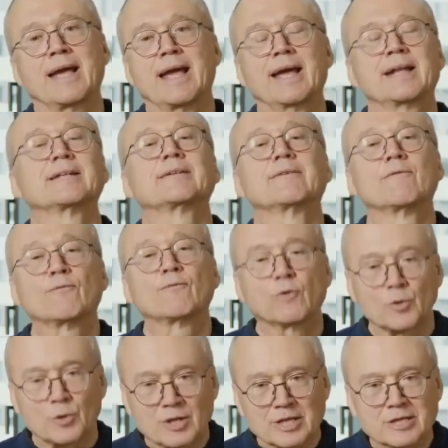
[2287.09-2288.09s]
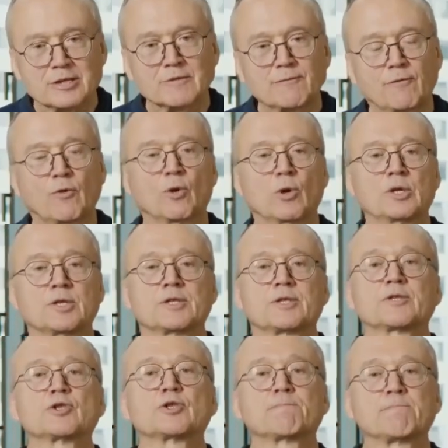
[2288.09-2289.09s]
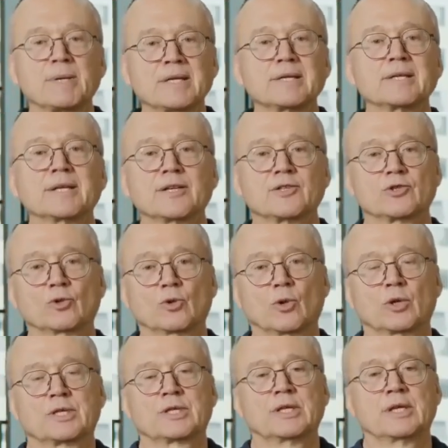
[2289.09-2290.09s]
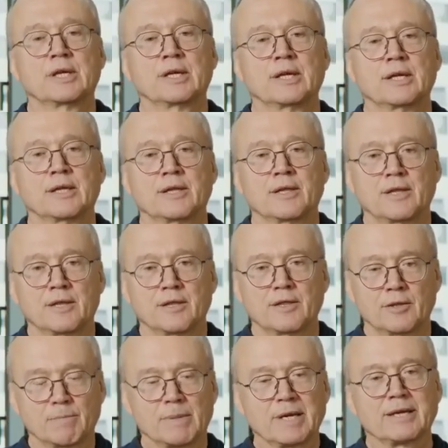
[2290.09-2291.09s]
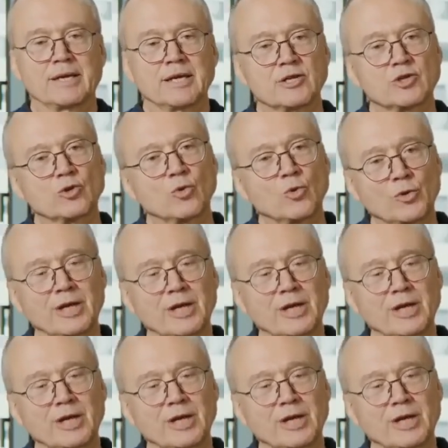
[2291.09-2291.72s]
And for these faults, the speed is not the big issue.